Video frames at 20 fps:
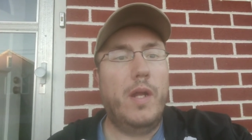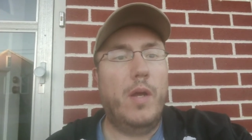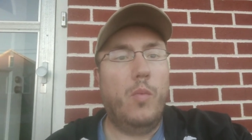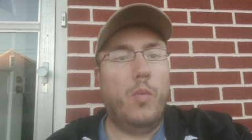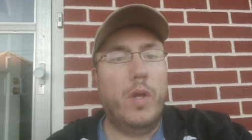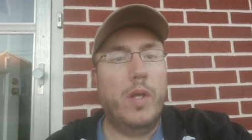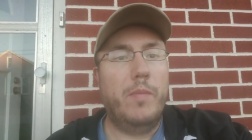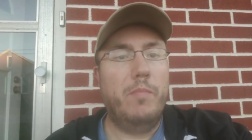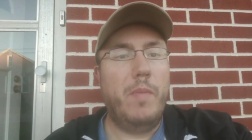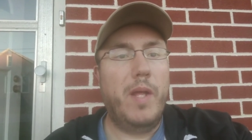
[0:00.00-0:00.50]
I
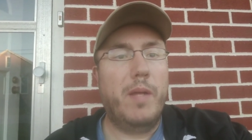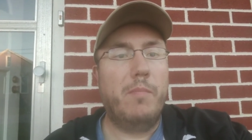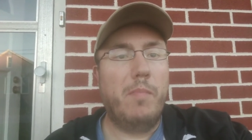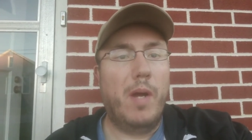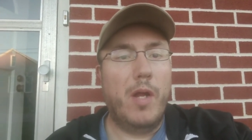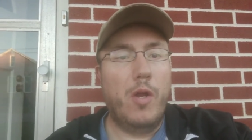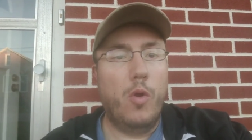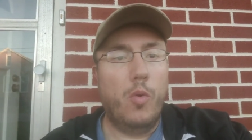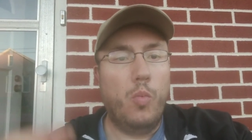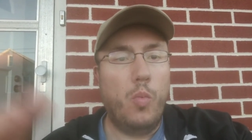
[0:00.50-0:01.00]
want to make
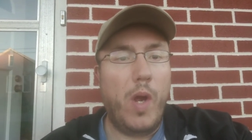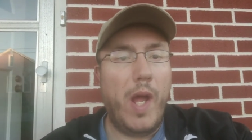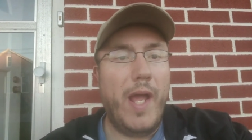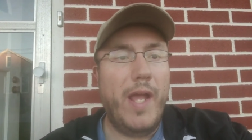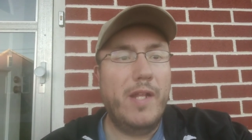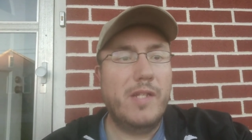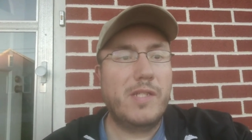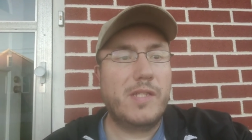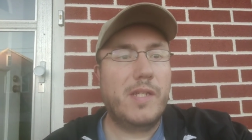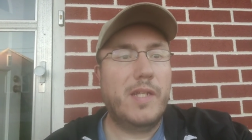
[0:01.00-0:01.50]
my own
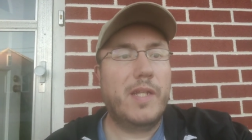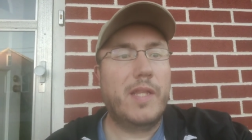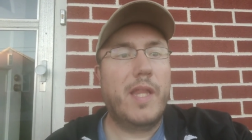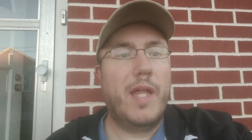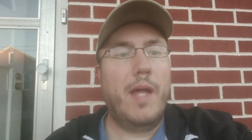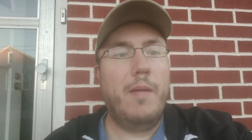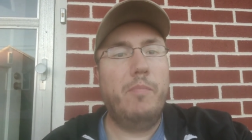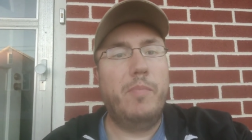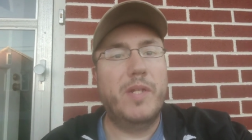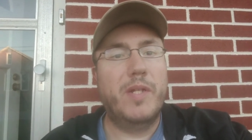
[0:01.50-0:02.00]
way and stuff like that,